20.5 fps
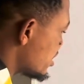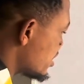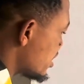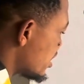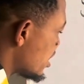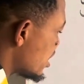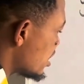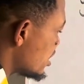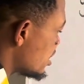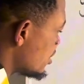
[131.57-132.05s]

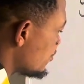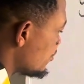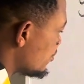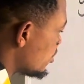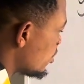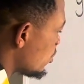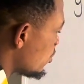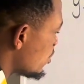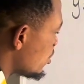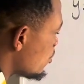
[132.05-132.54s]
negative
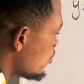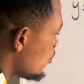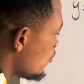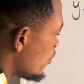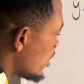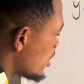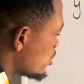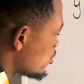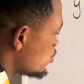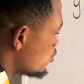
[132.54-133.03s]
3
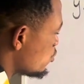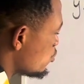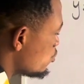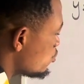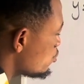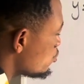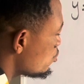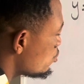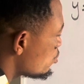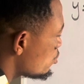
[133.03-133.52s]
over 2
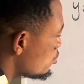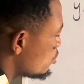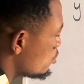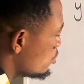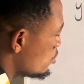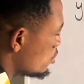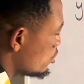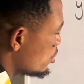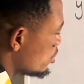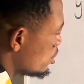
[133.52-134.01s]

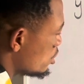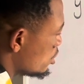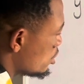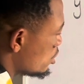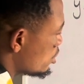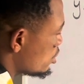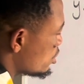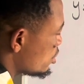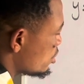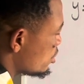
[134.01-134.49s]

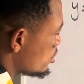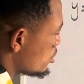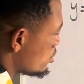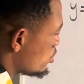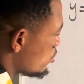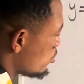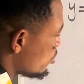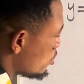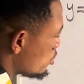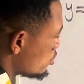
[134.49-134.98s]
is
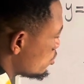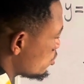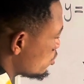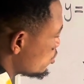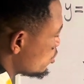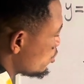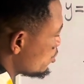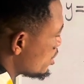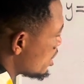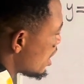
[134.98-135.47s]
equal to,
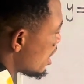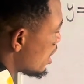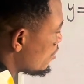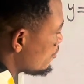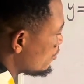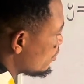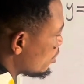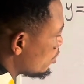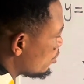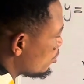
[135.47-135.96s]
so we have
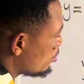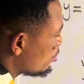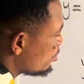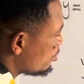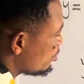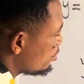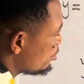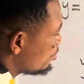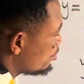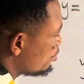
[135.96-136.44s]

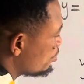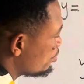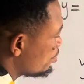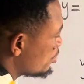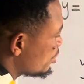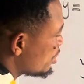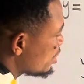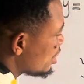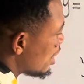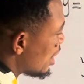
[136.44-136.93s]

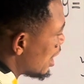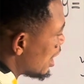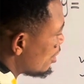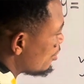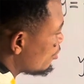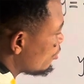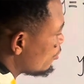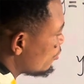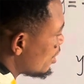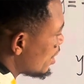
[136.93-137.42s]
pr
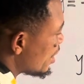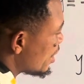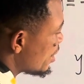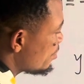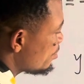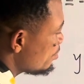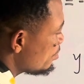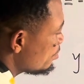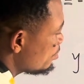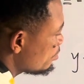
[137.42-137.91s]
over
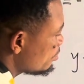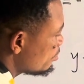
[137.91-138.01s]
m